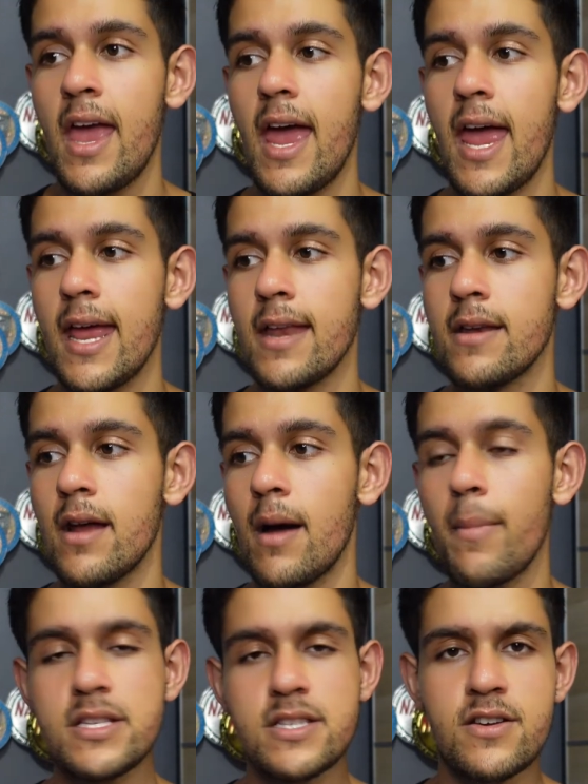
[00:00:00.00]
And I'm
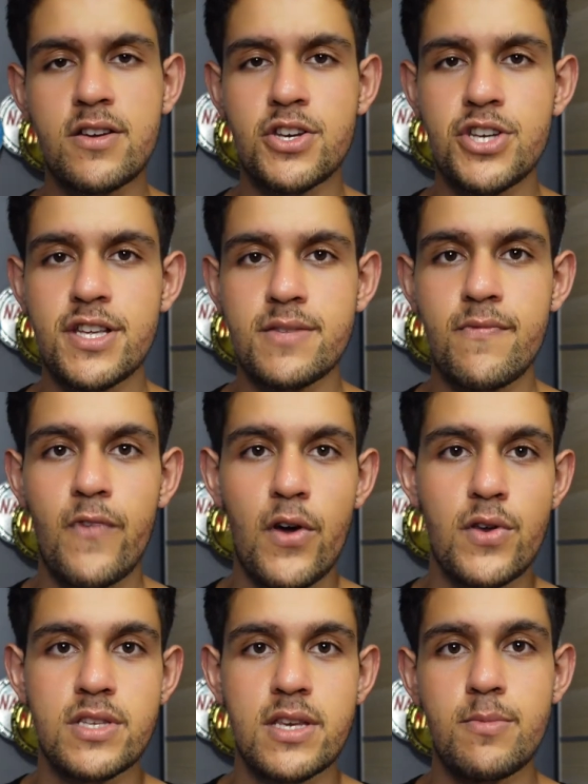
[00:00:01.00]
basically going to share some
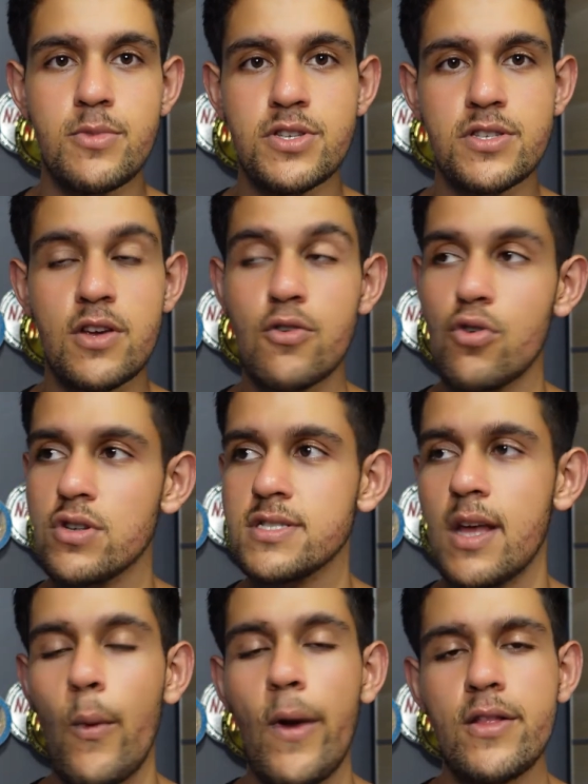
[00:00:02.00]
photos and images across
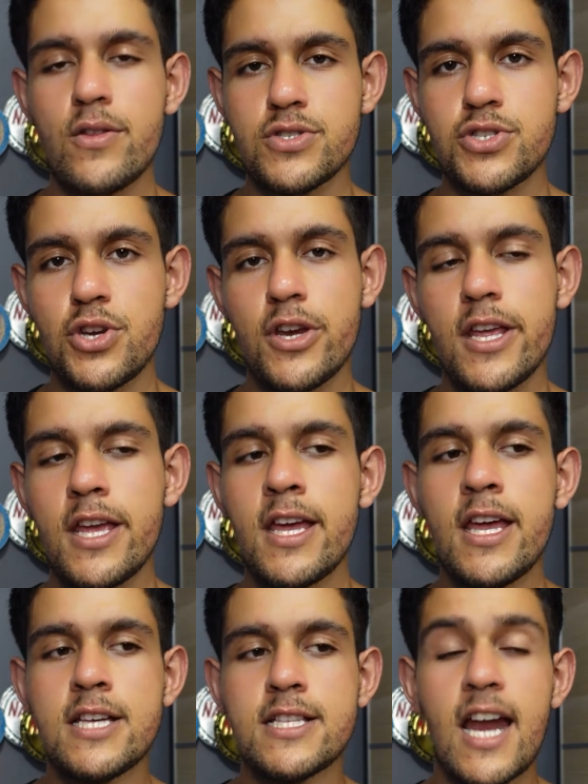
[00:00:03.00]
that weight loss journey
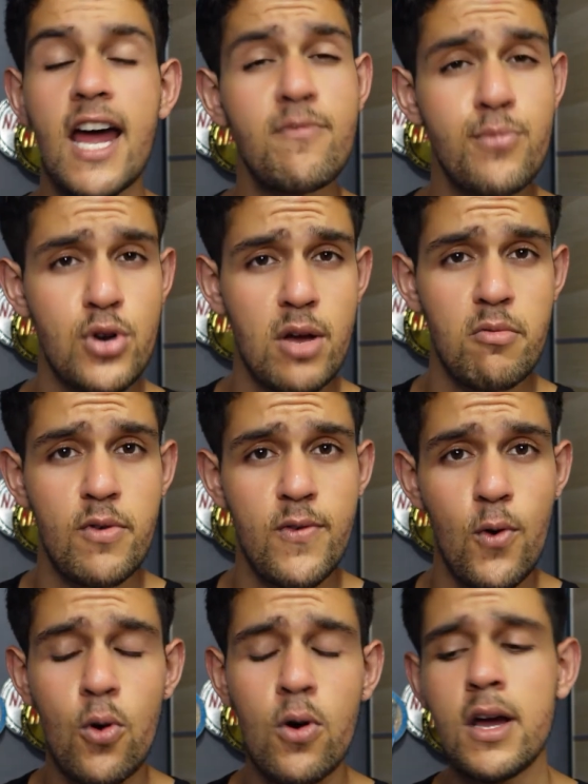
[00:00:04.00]
that I haven't put up
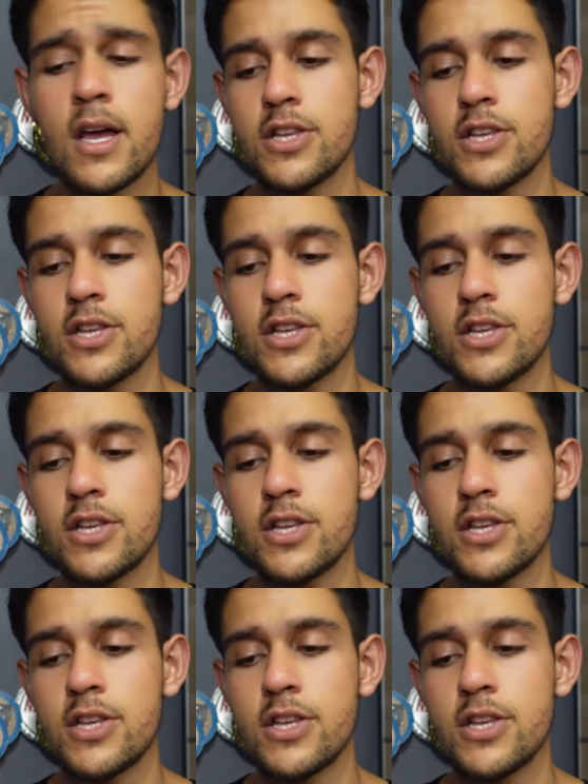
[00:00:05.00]
before,